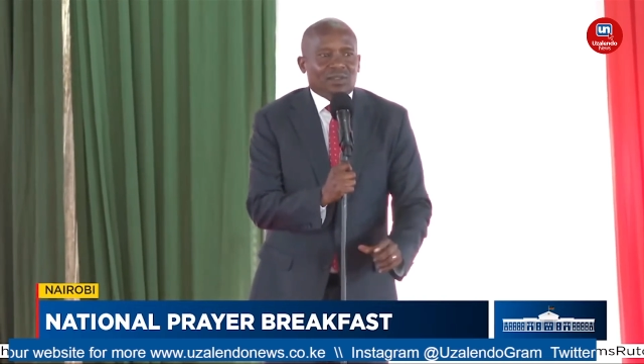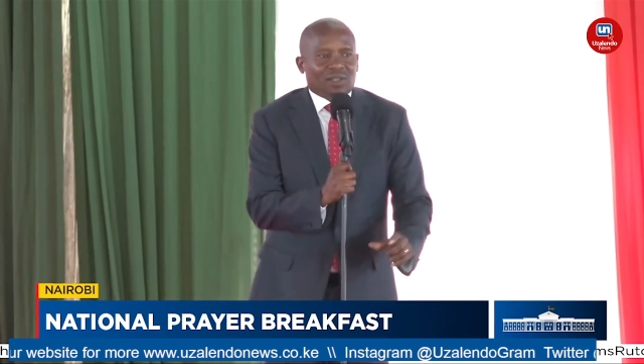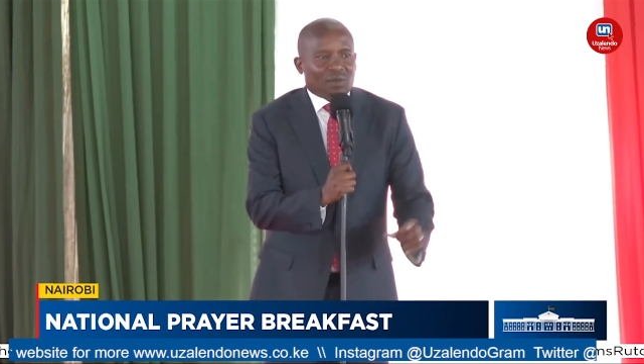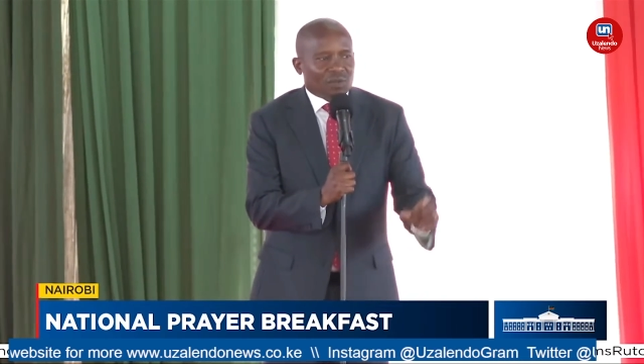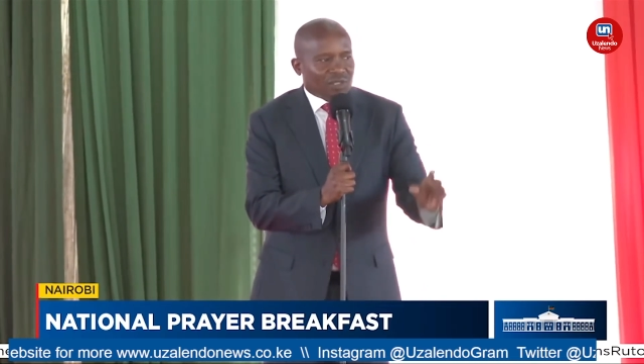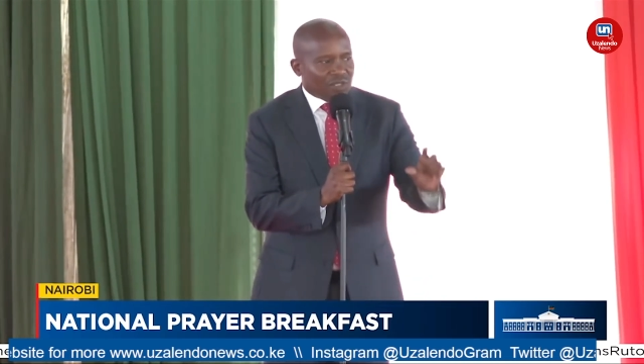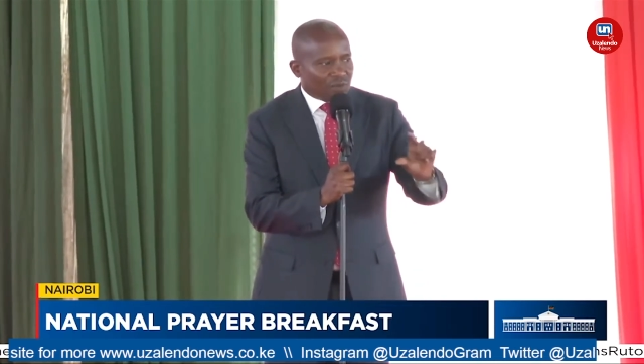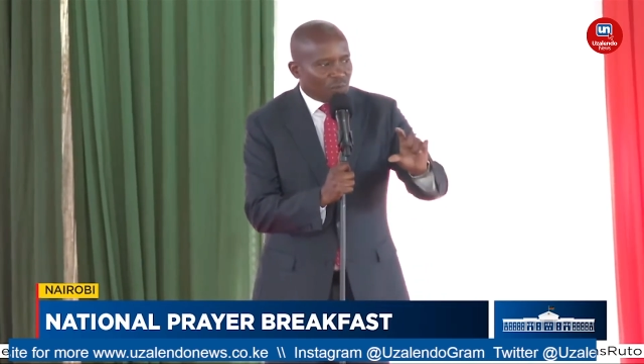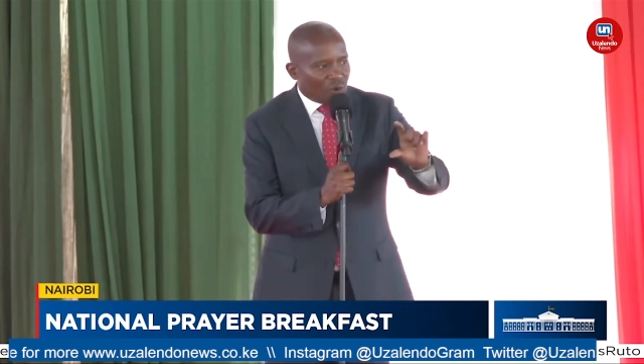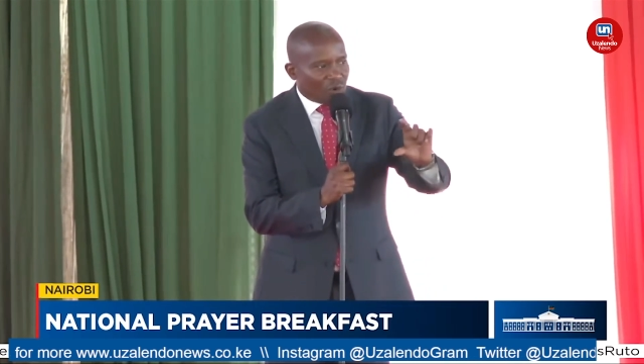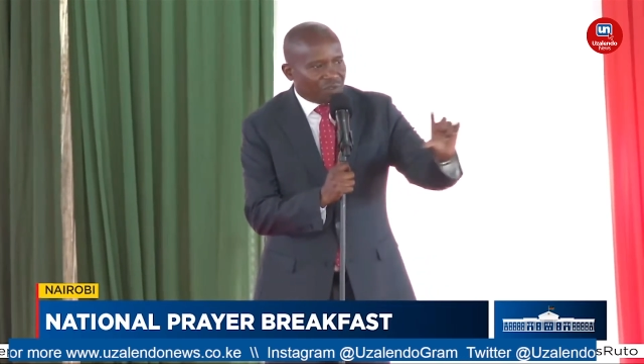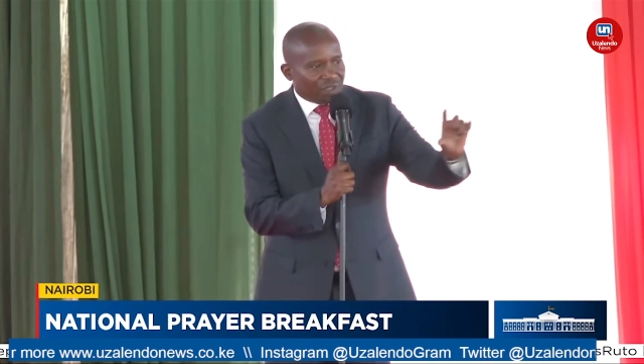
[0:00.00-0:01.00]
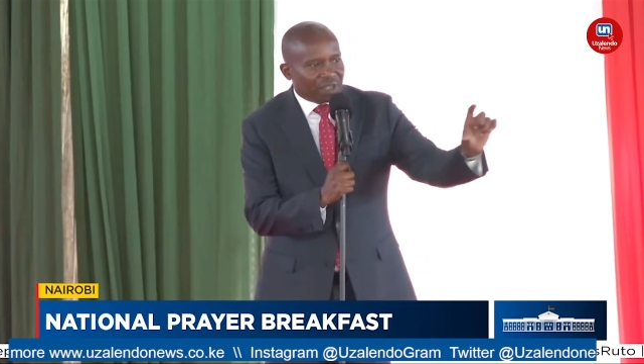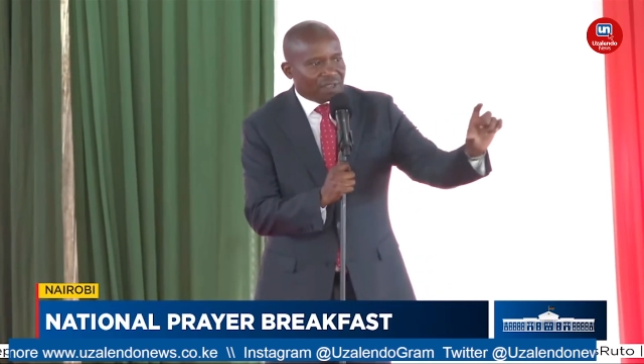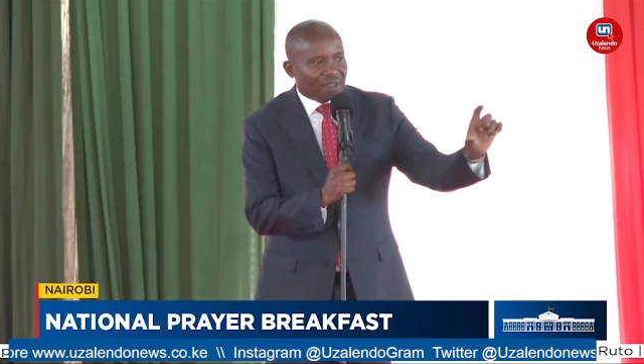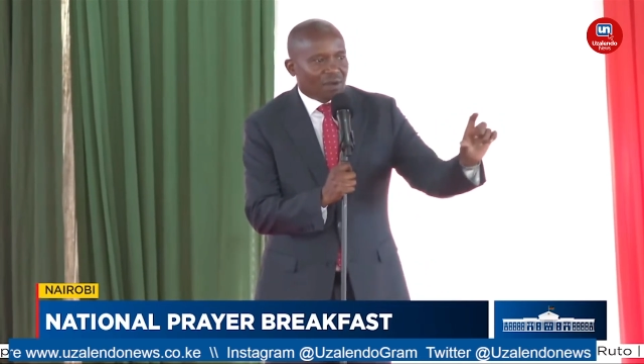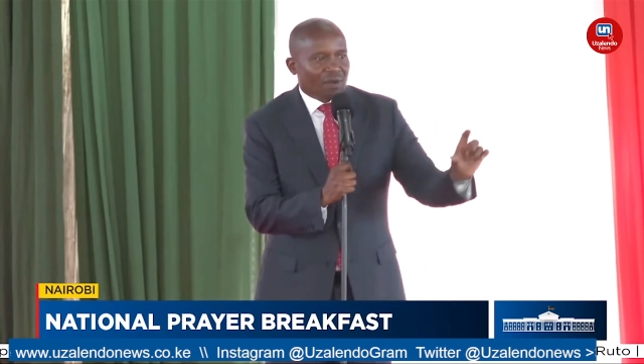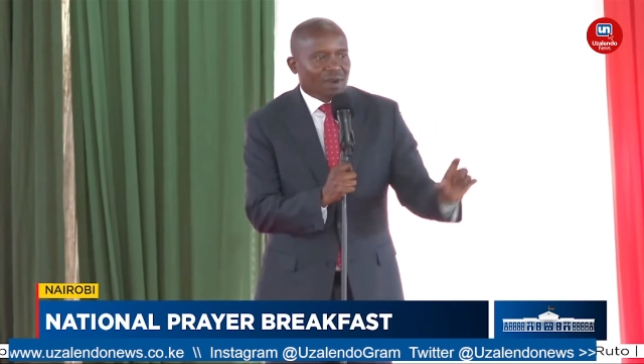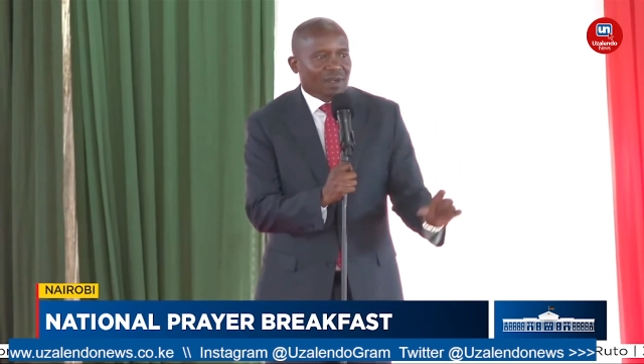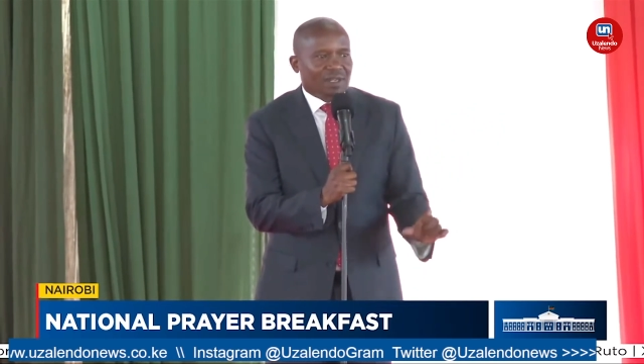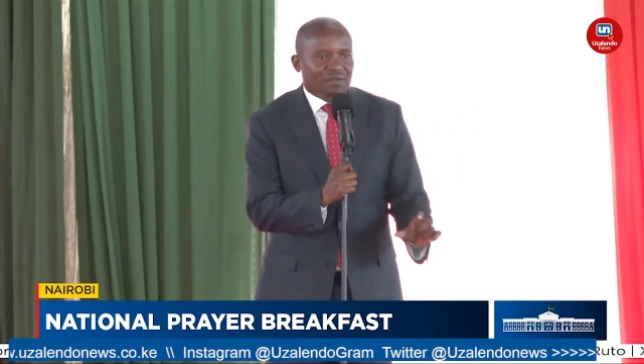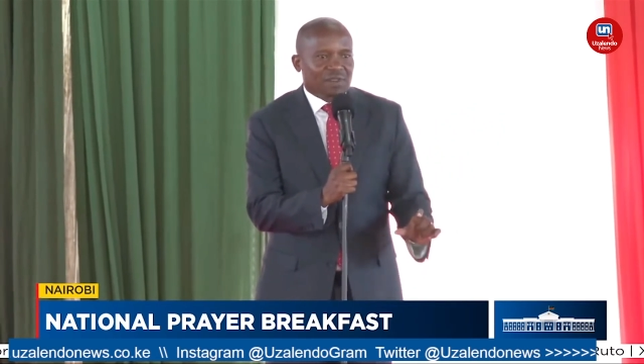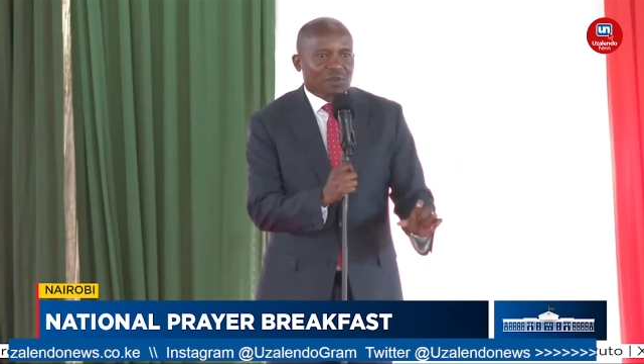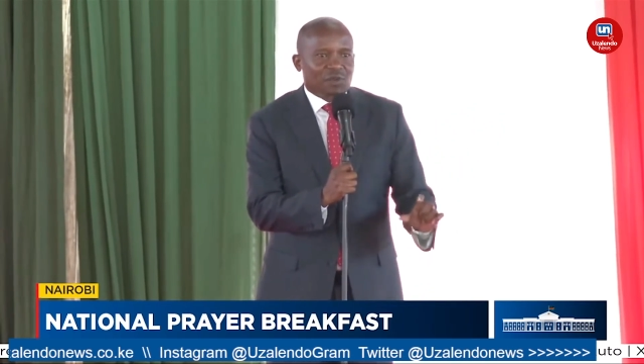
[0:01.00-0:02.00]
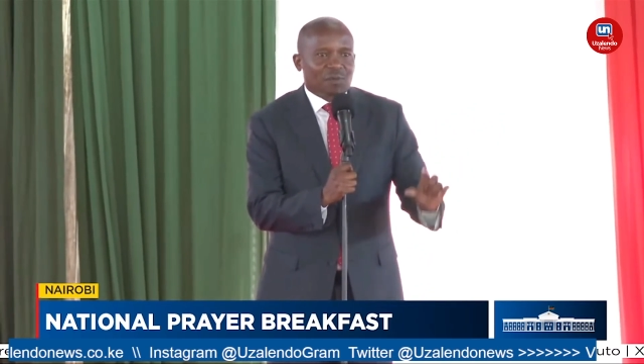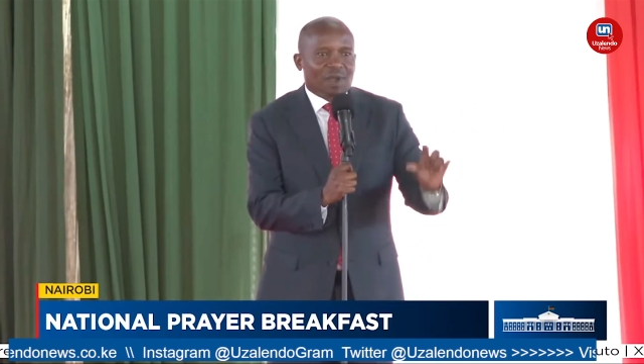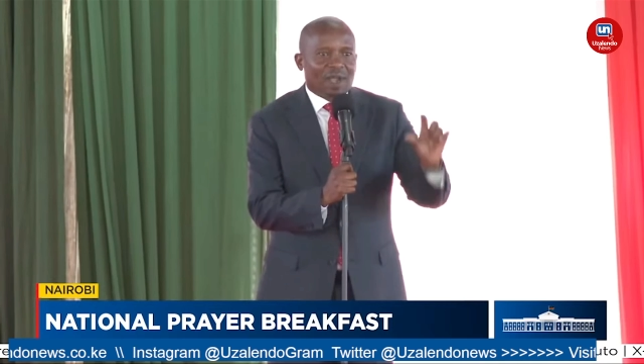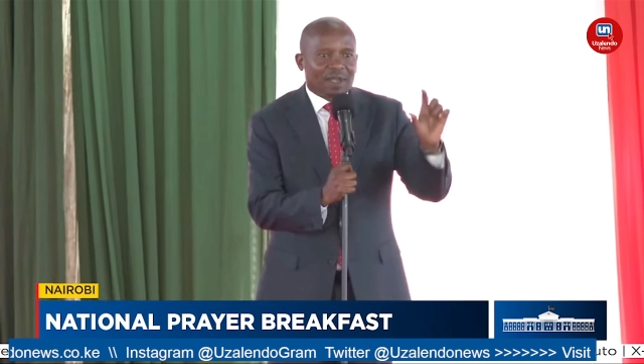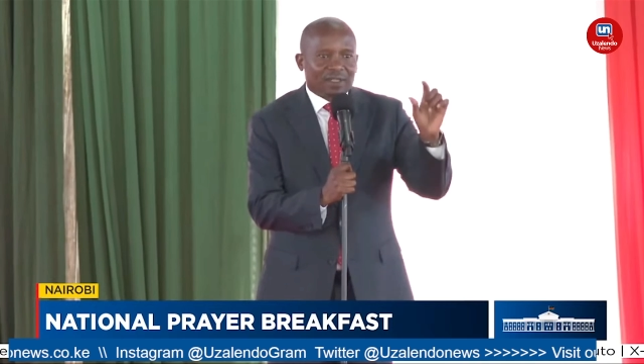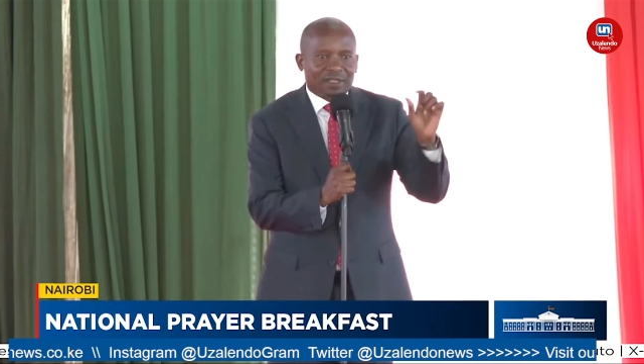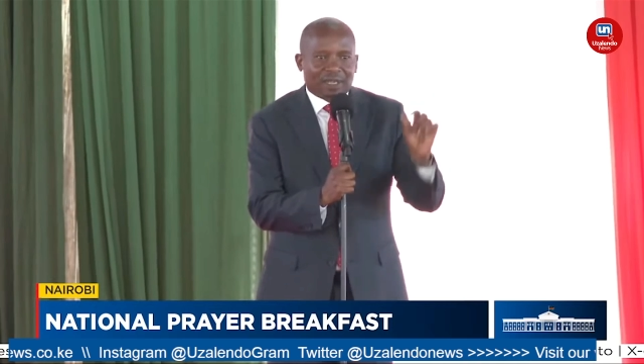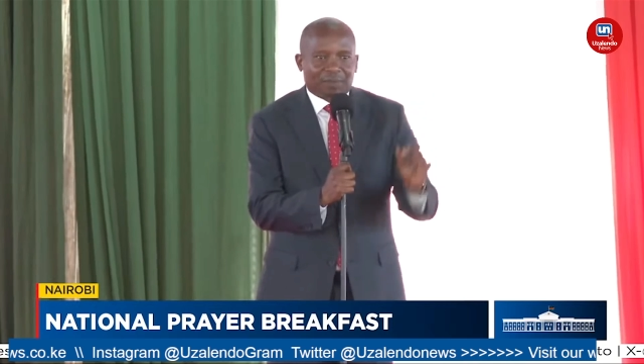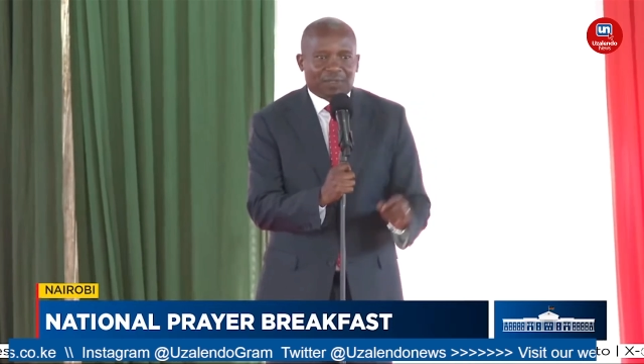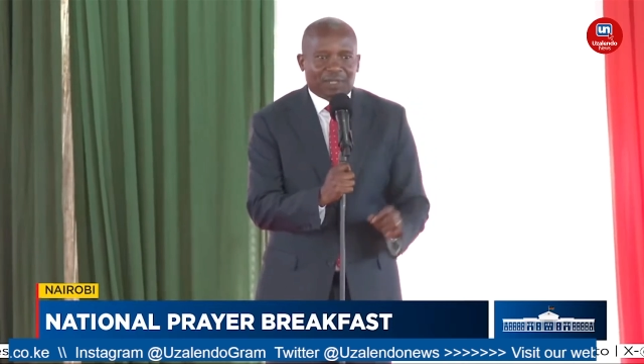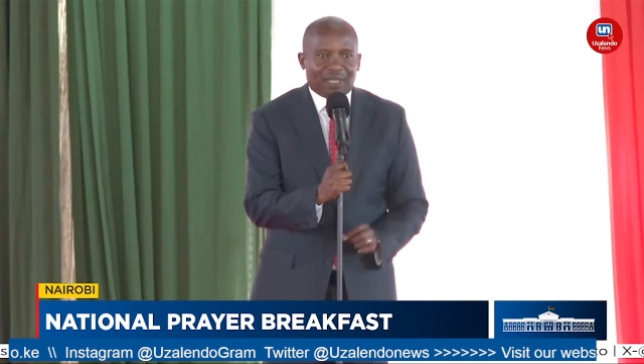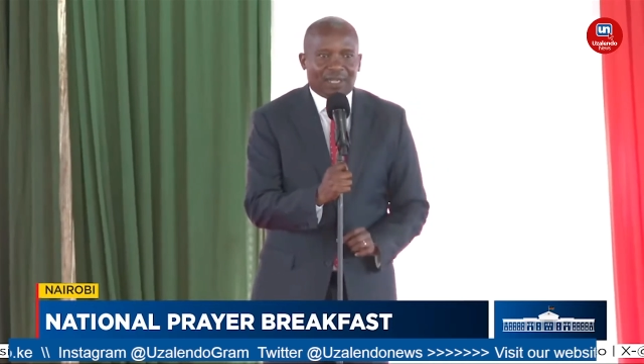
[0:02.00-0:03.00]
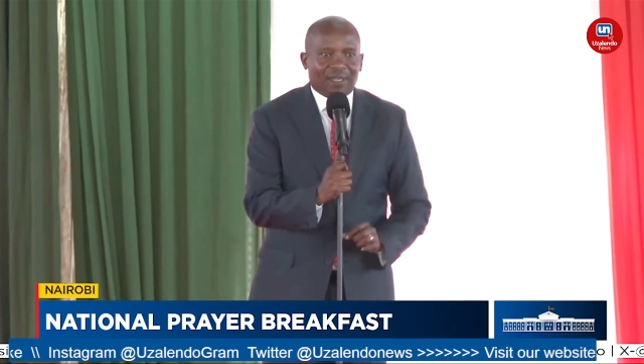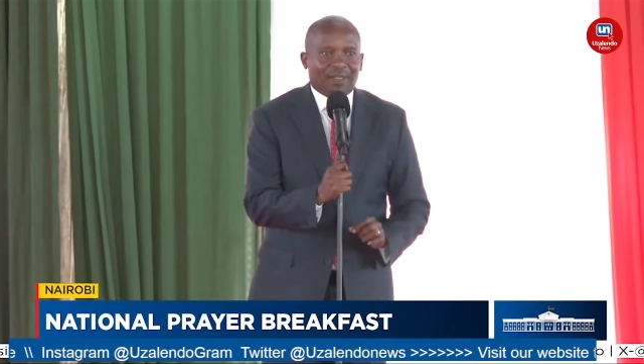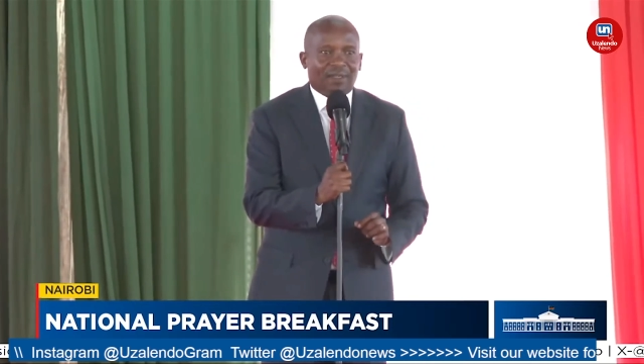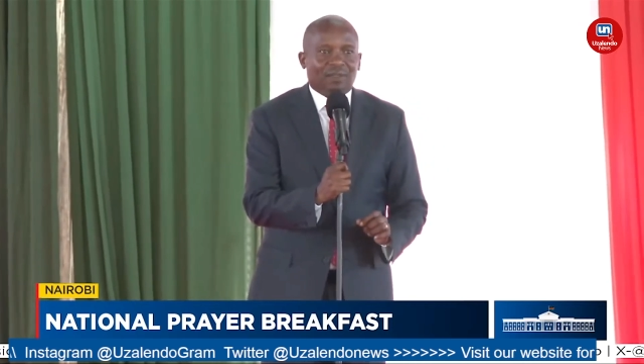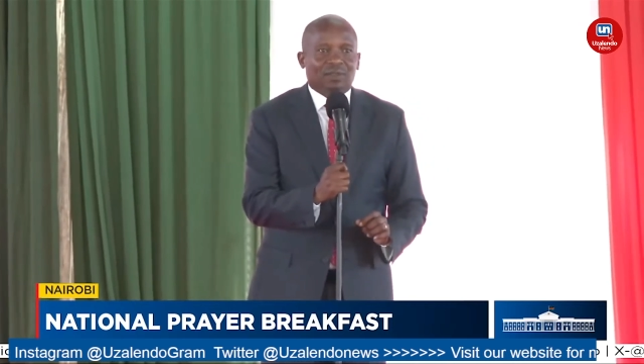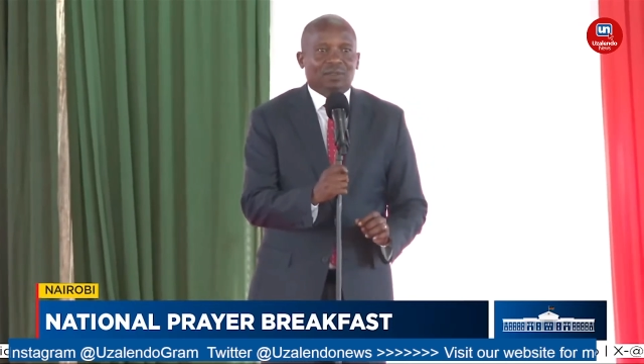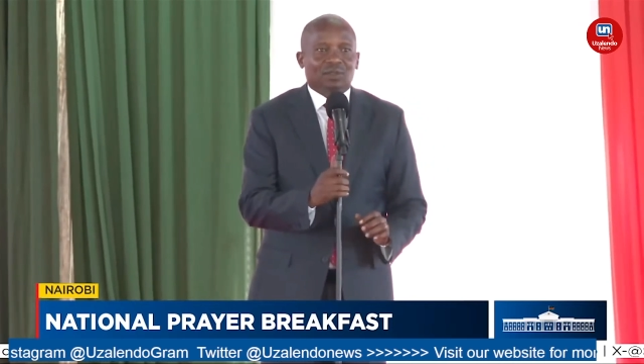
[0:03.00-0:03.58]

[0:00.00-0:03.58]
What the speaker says: So there was a small thing in our living room hung up there